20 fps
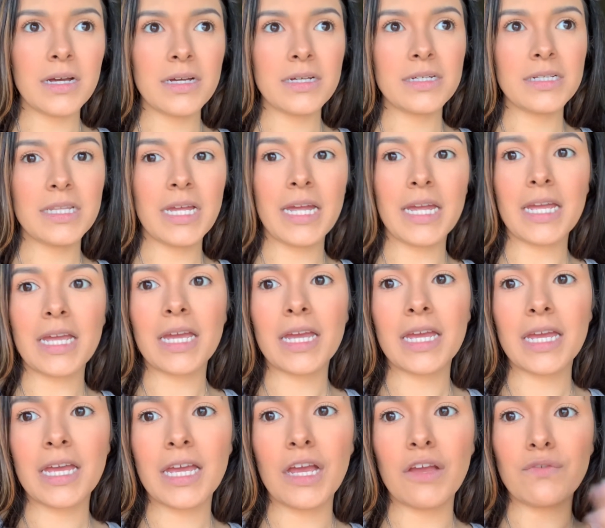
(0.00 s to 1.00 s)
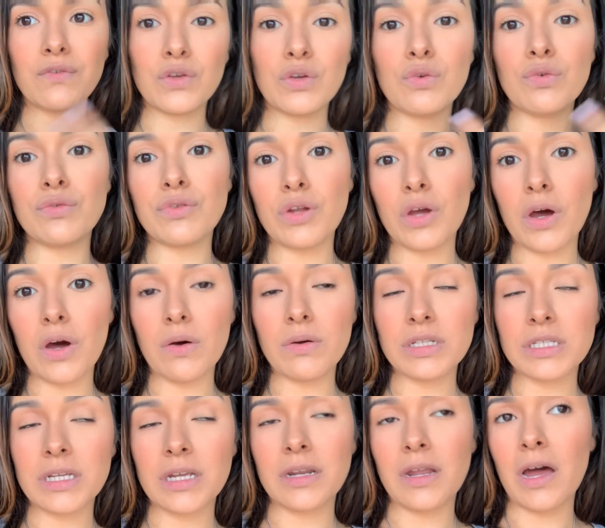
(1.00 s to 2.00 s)
like, if you know it's
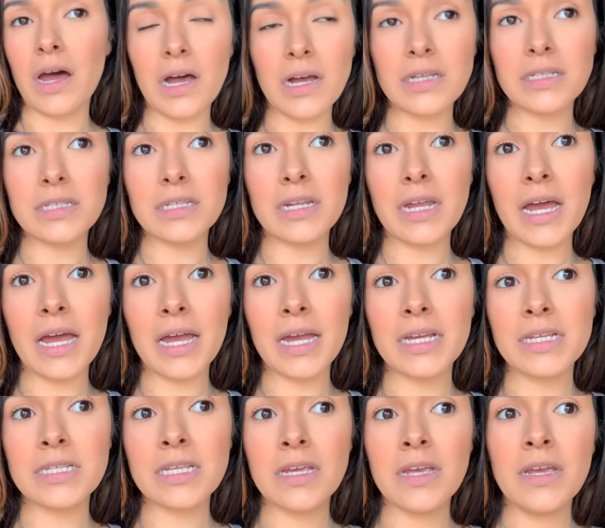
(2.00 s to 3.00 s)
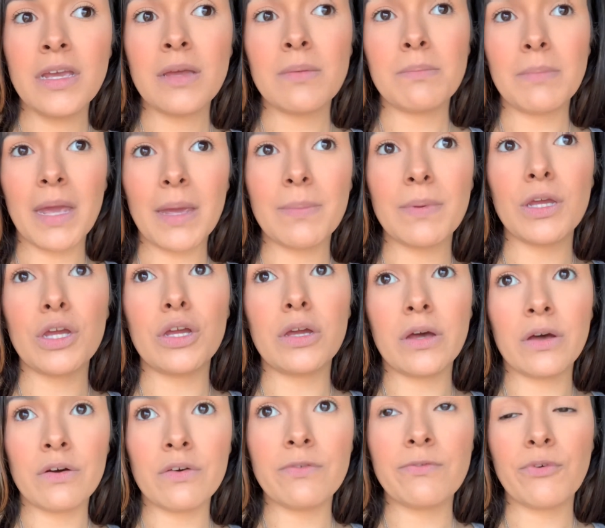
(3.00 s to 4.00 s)
gonna oxidize, maybe
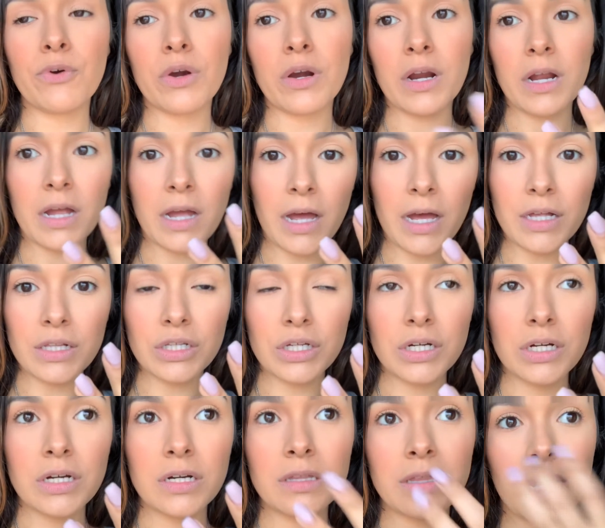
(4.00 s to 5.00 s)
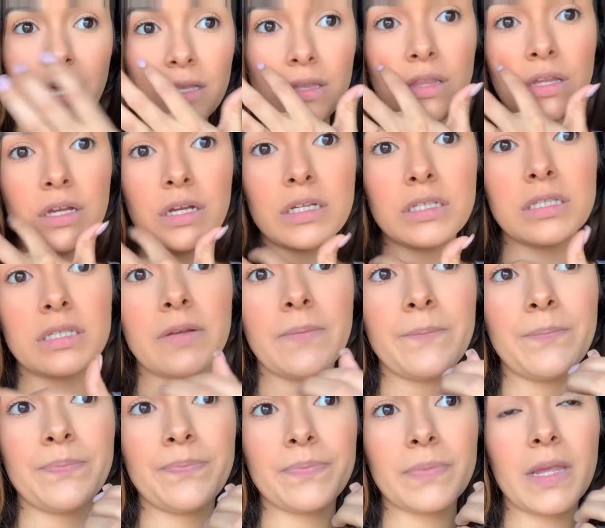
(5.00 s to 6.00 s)
go for a color that looks
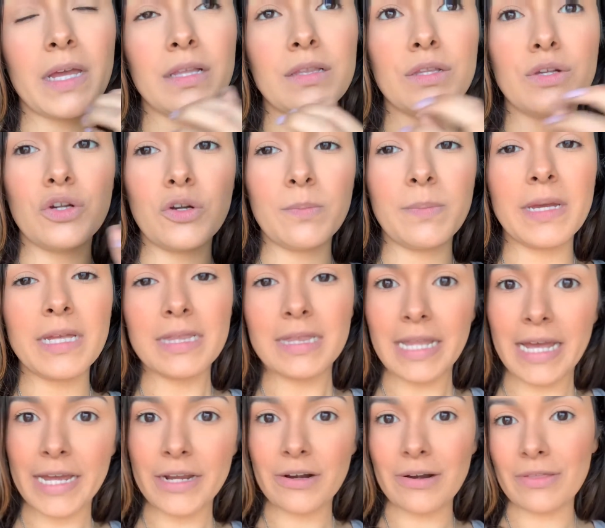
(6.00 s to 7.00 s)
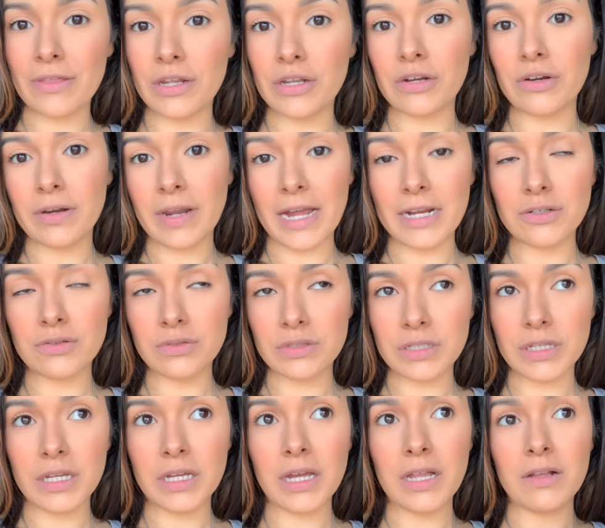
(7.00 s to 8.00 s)
a little bit lighter than your natural
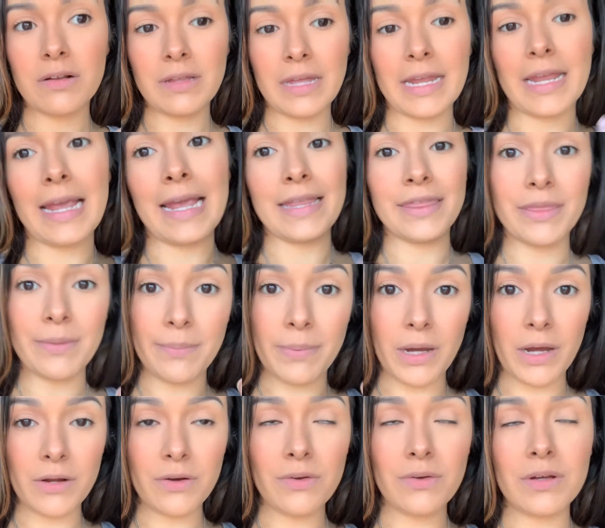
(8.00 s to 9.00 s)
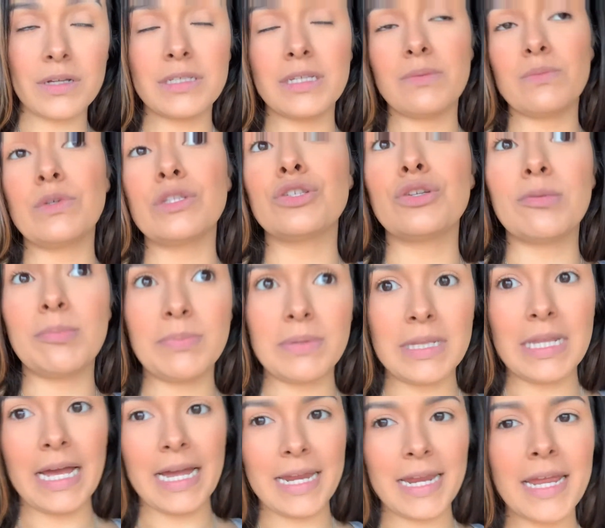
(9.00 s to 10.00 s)
skin color, like in the bottle, because then once you
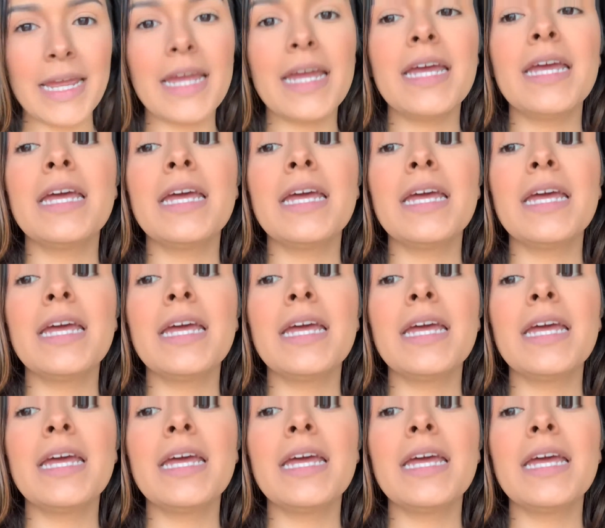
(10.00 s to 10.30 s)
apply it,